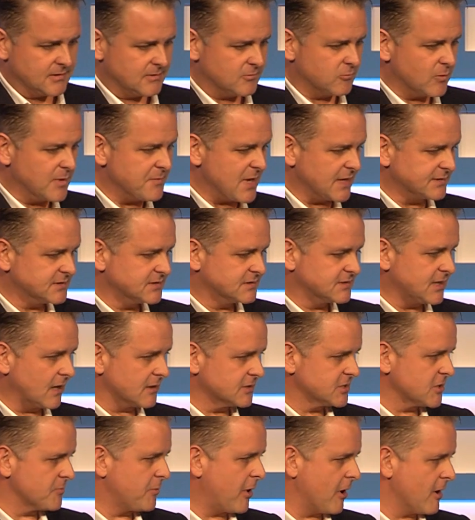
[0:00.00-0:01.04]
We met
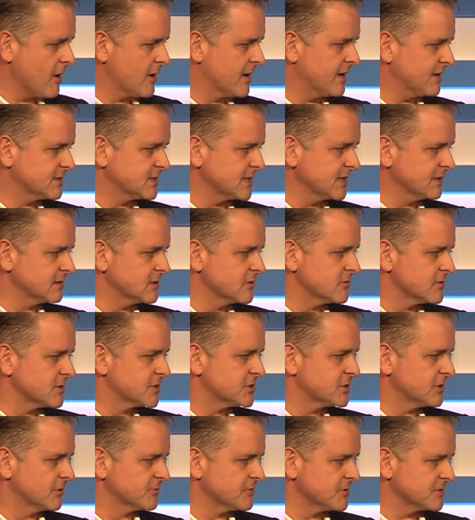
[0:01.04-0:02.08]
Dr. Park at St. Louis
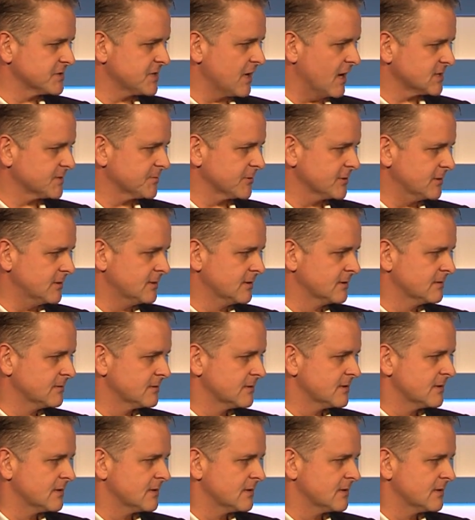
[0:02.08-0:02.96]
Children's Hospital.